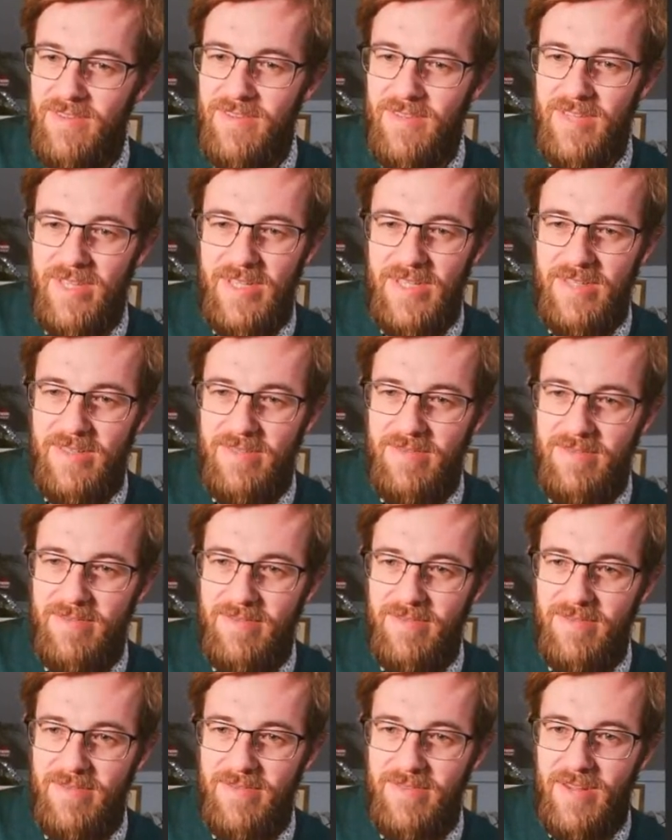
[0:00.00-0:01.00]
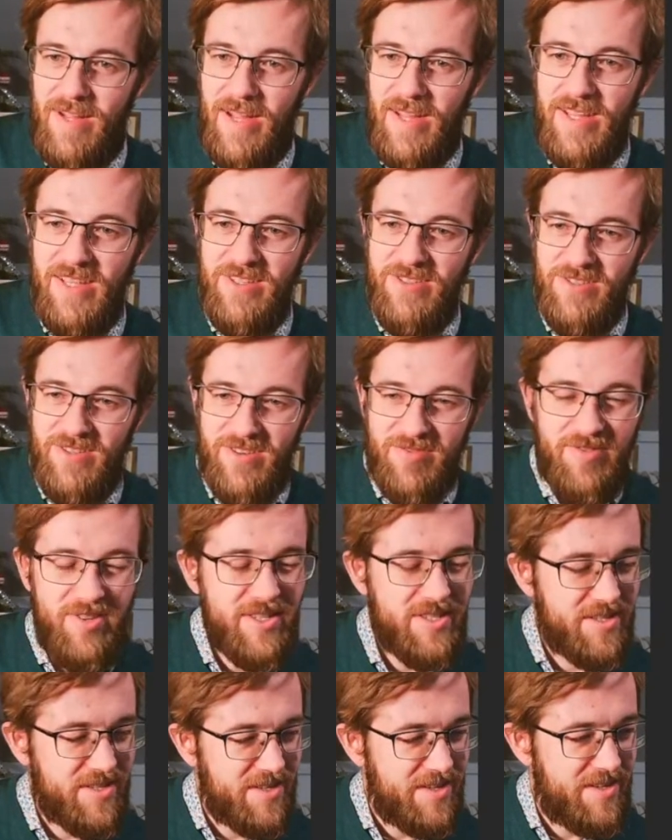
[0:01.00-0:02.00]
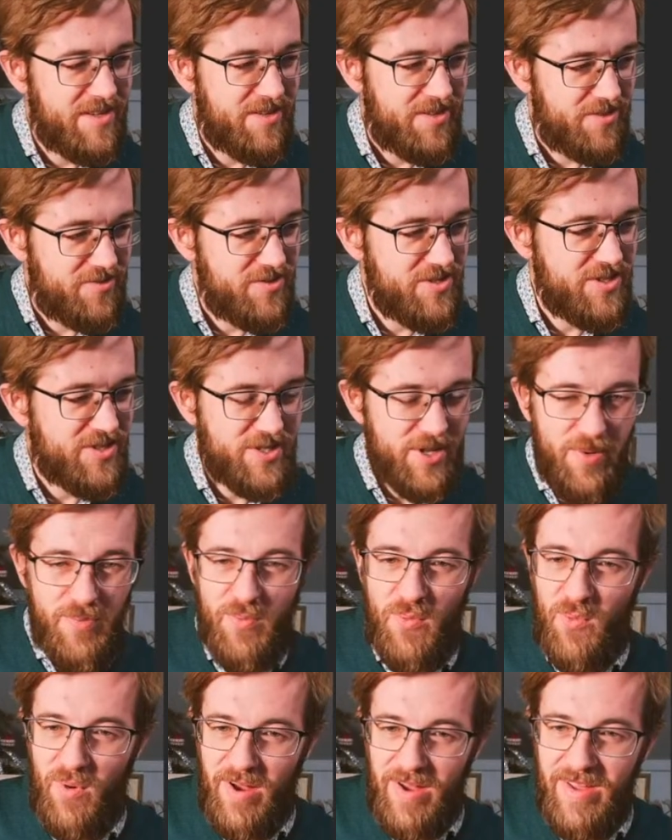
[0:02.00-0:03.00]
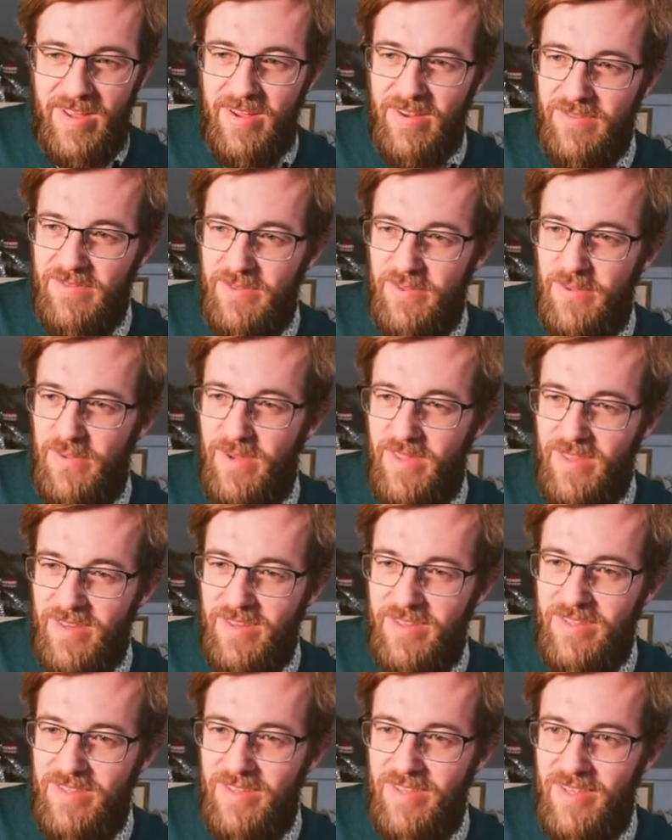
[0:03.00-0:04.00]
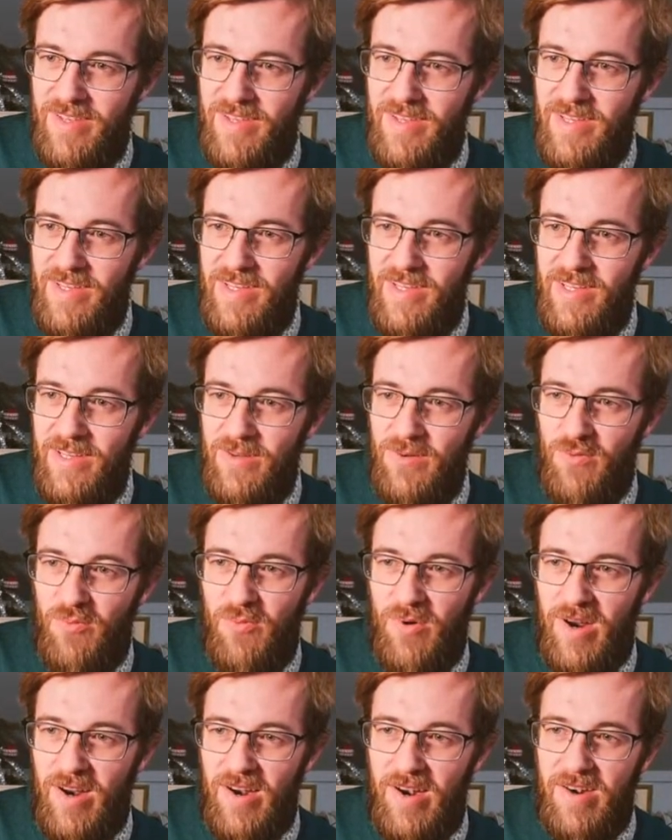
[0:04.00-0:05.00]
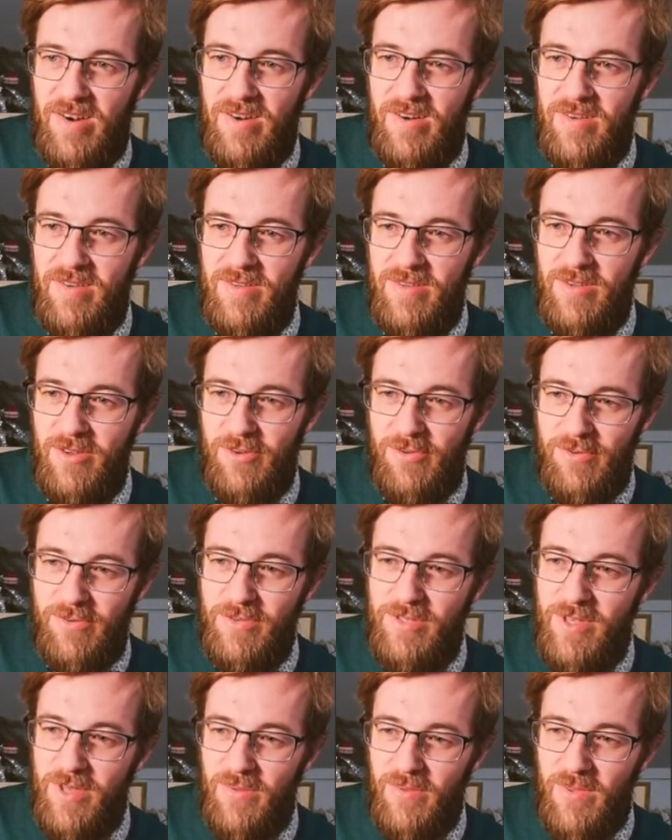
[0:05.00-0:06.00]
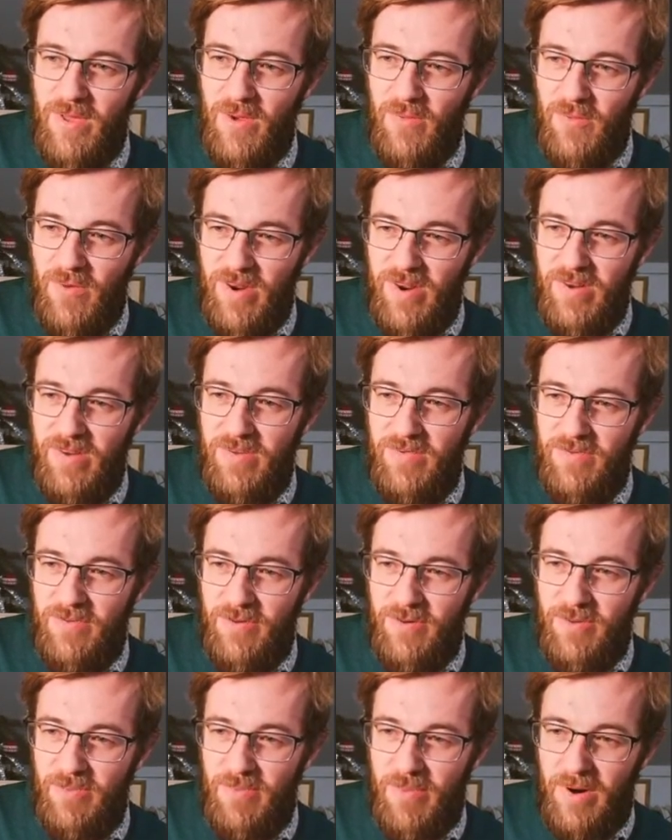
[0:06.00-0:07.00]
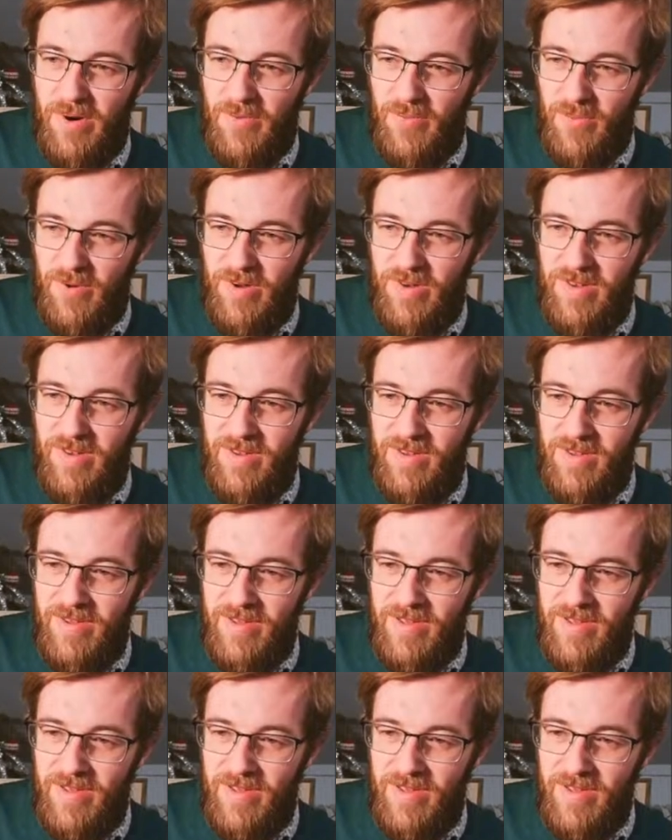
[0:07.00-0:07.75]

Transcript: Yeah. I guess there is some way of doing this where you do something weird for part 1,